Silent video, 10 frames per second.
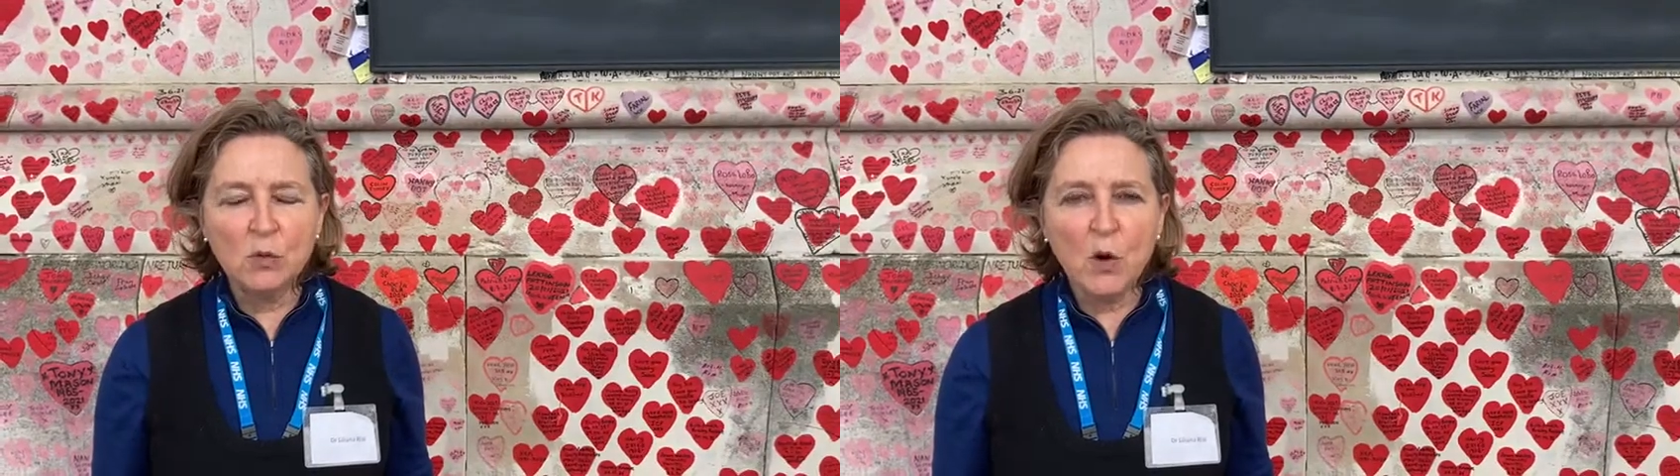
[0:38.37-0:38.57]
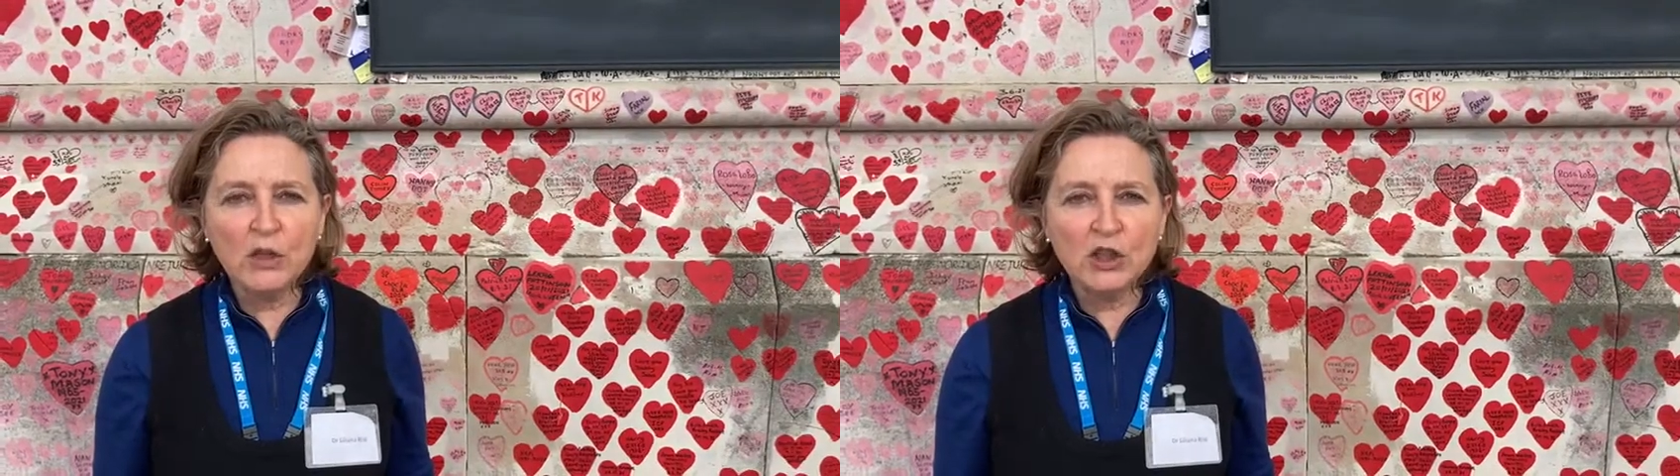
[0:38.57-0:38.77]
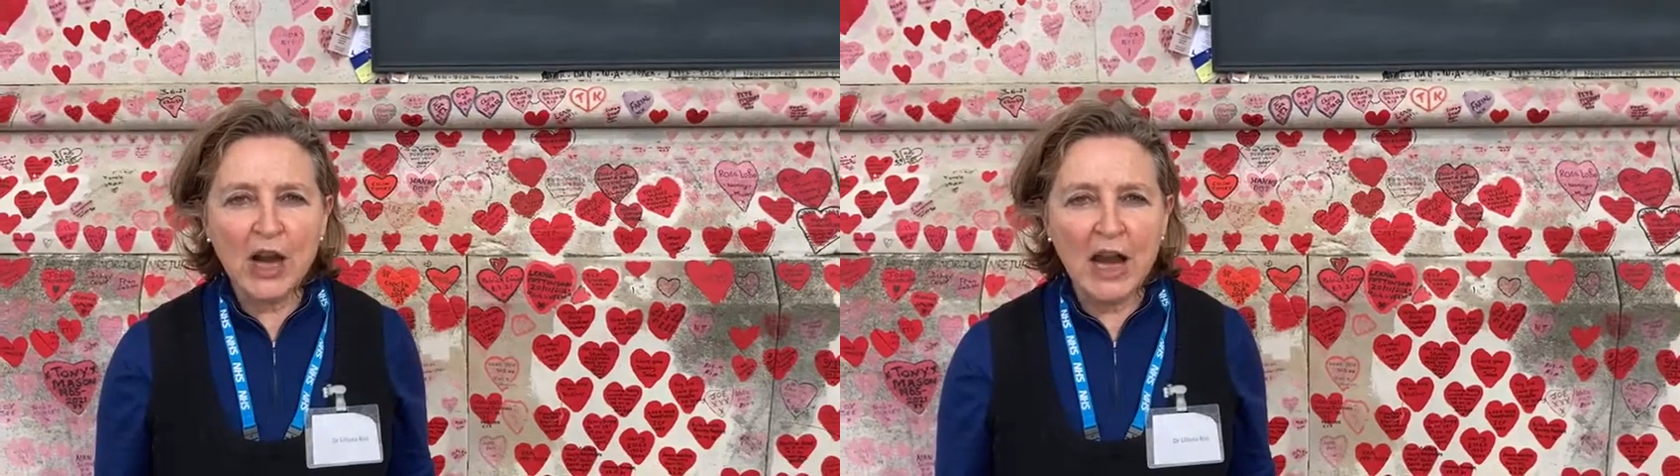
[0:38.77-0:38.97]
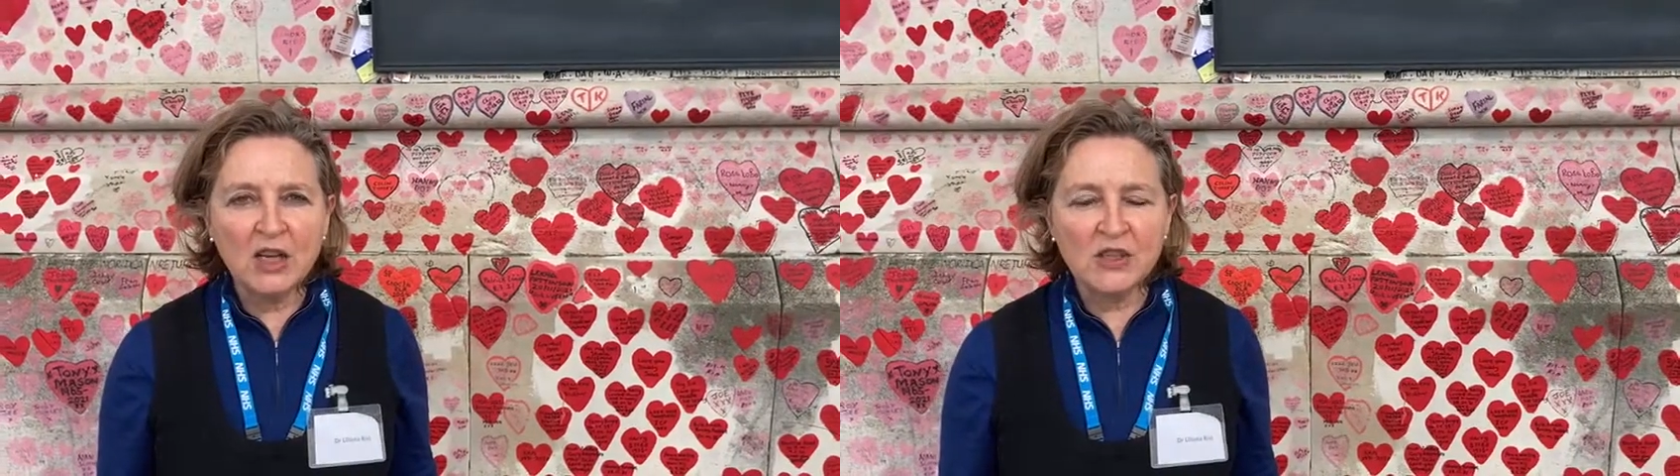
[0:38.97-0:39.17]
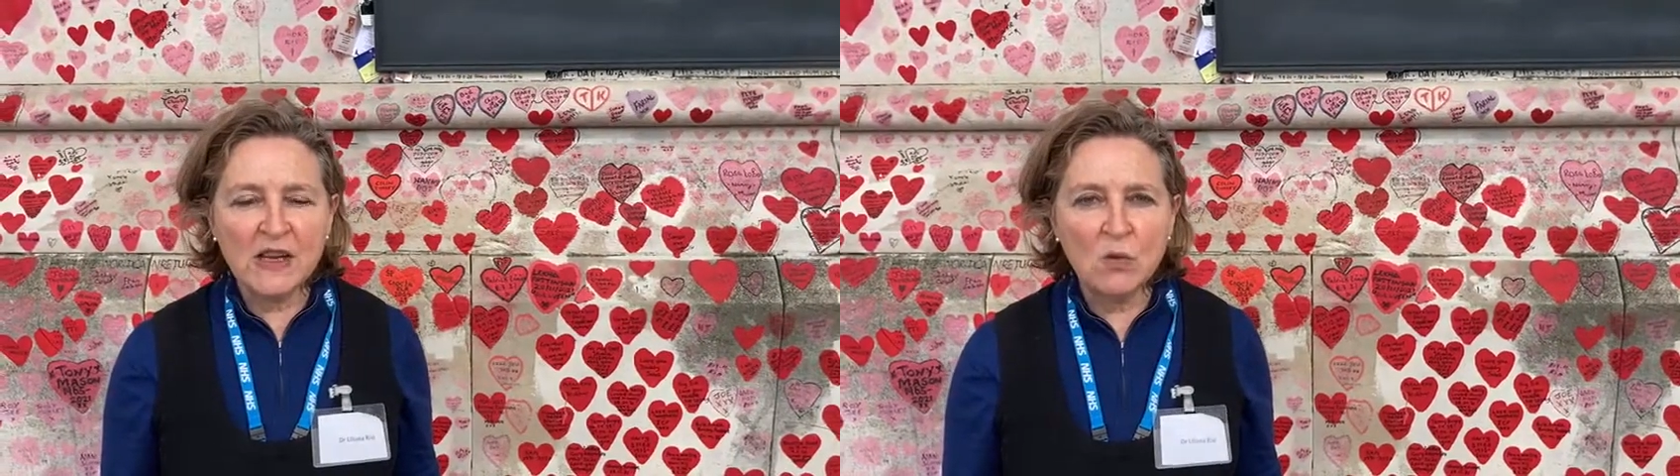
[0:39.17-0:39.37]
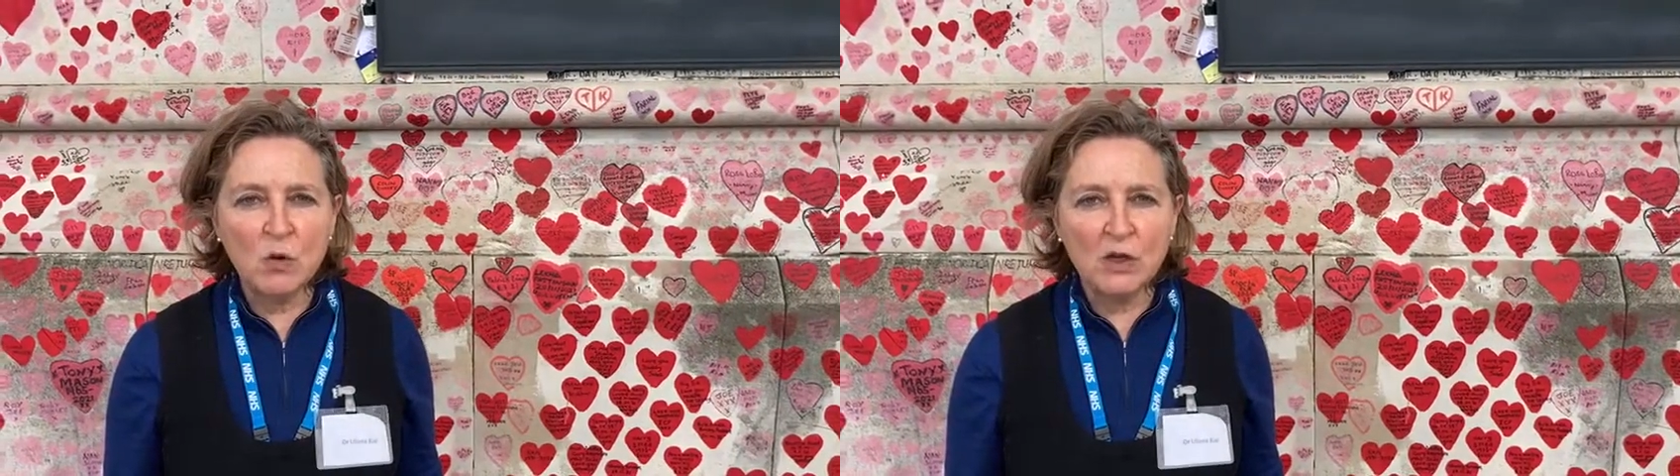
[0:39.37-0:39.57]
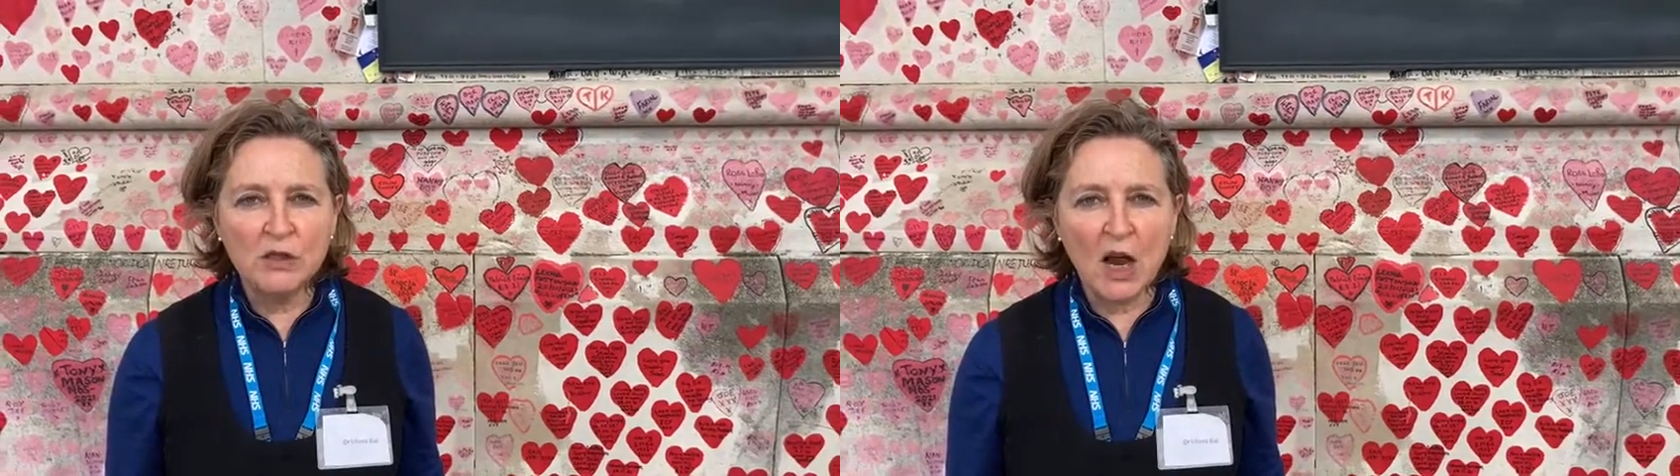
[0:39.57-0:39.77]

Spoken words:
what change is our world